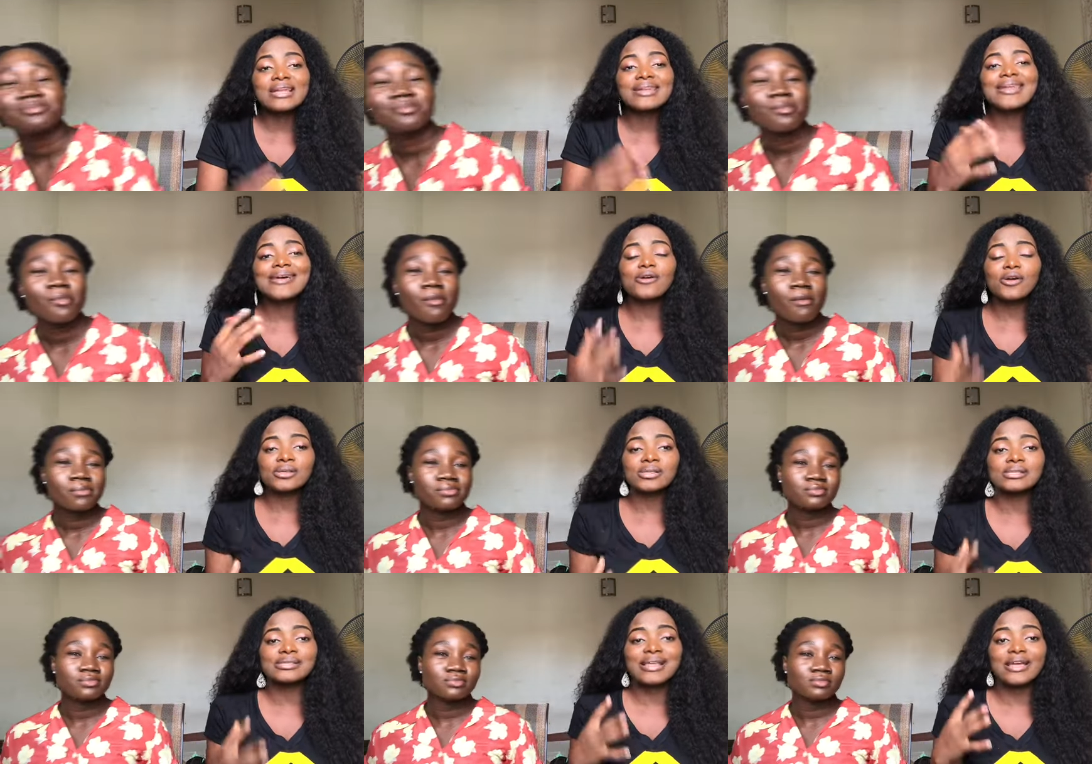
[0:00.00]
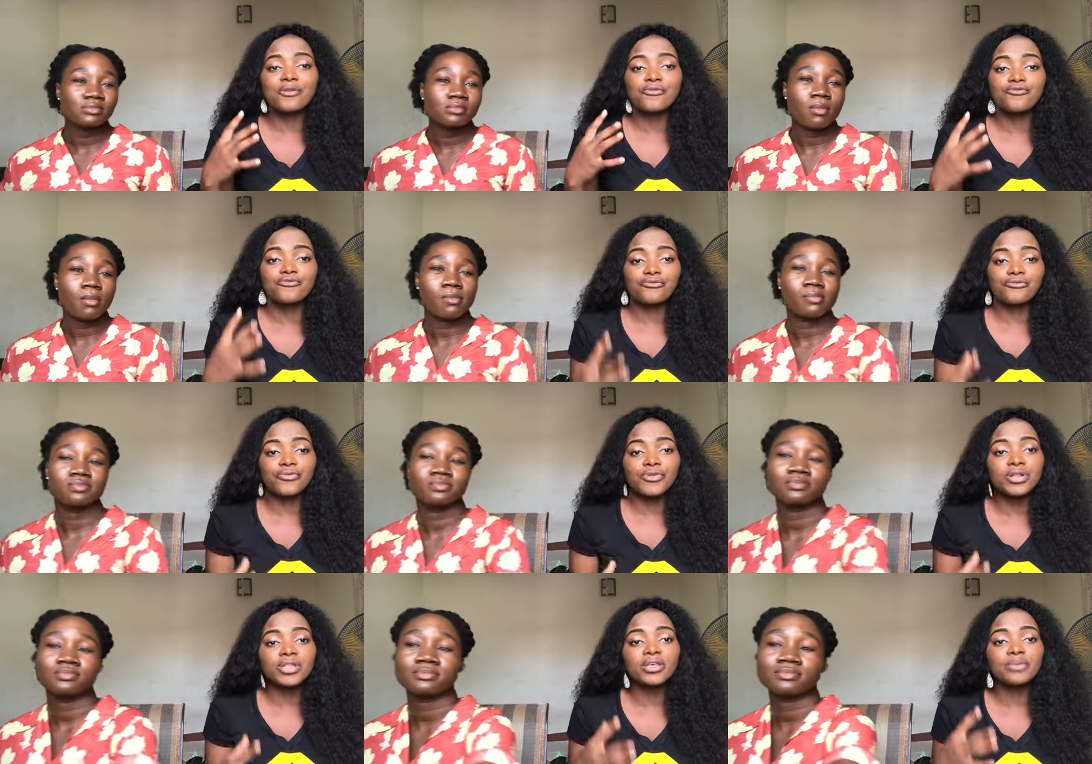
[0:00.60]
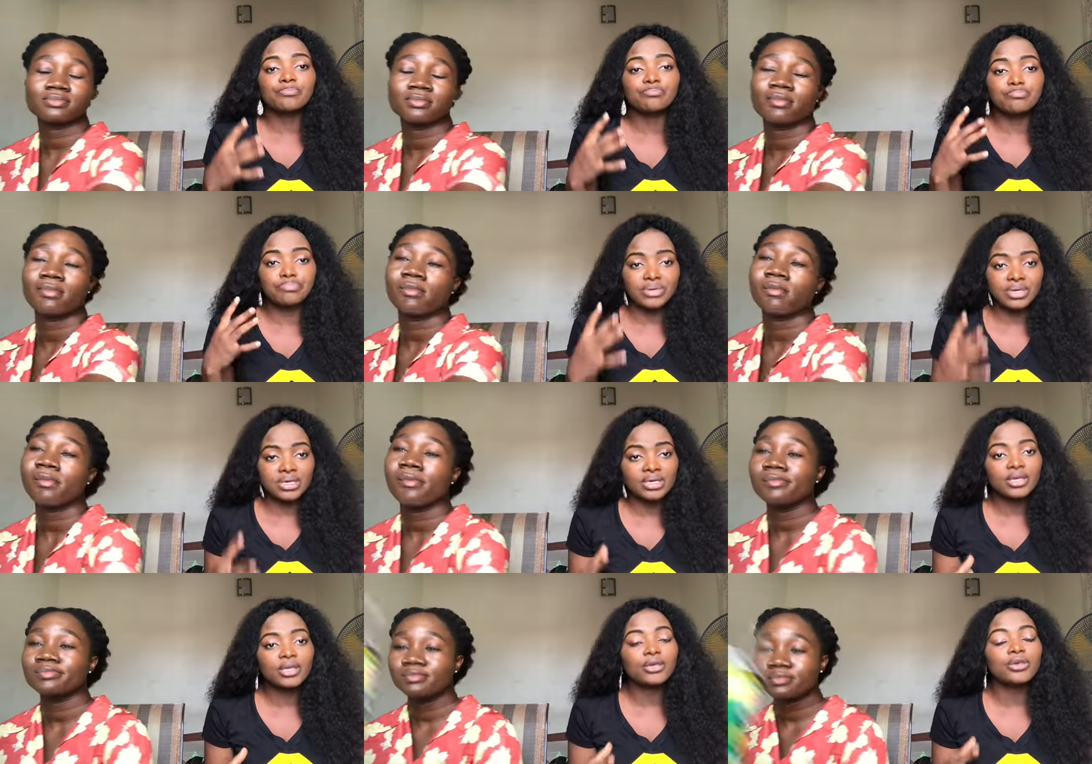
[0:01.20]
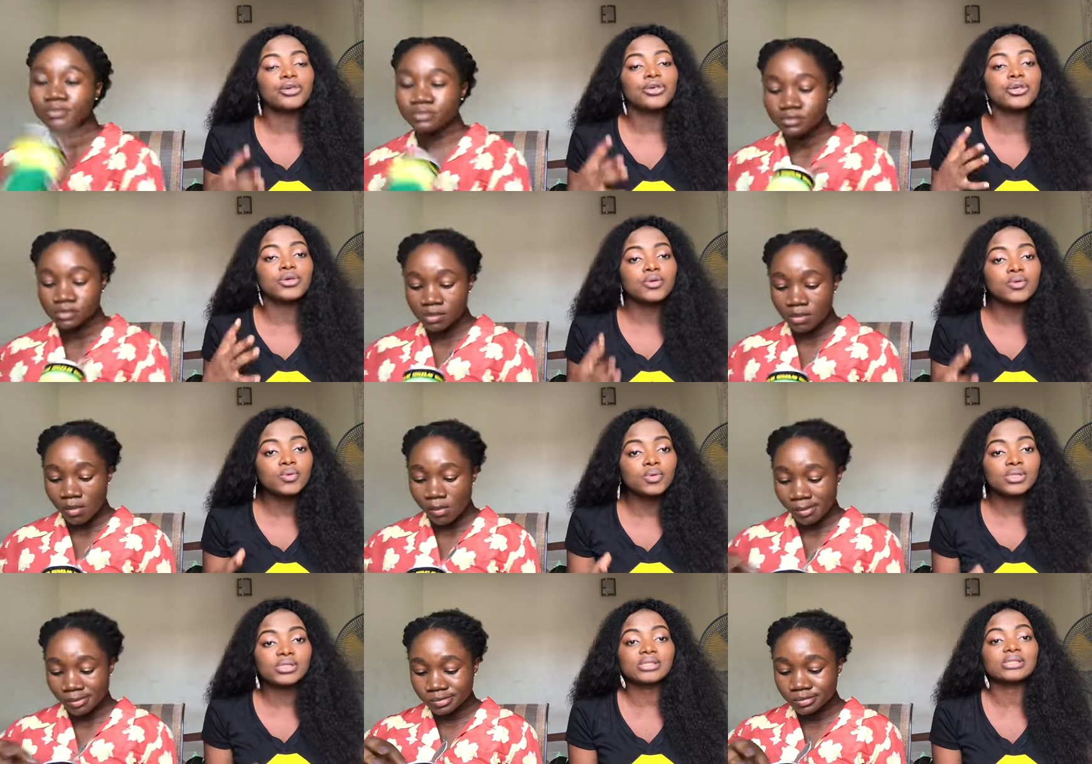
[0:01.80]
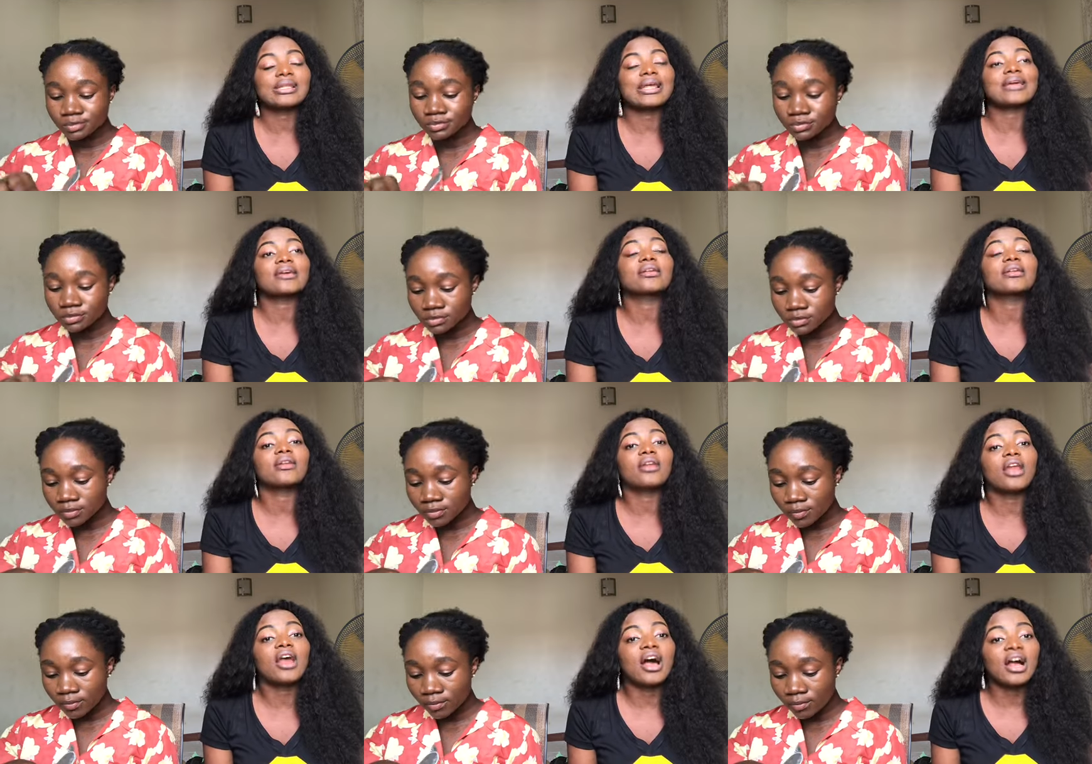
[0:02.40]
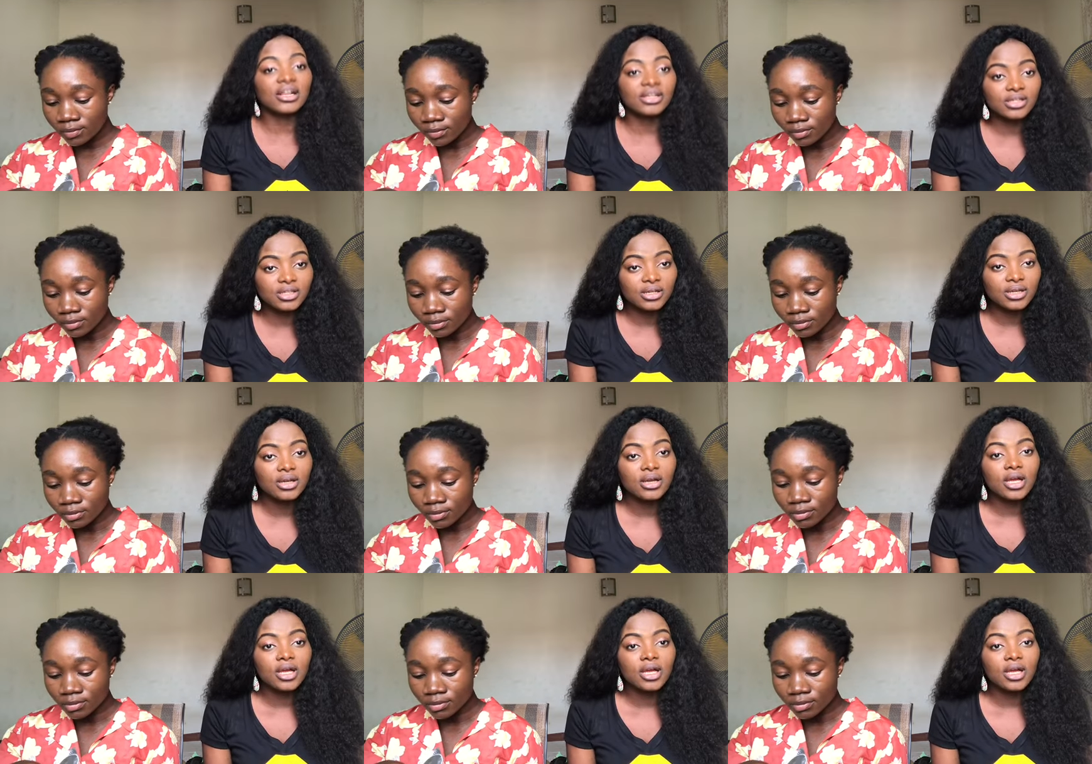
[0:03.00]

Speaker 1: then Lagos is like really big, huge, like large.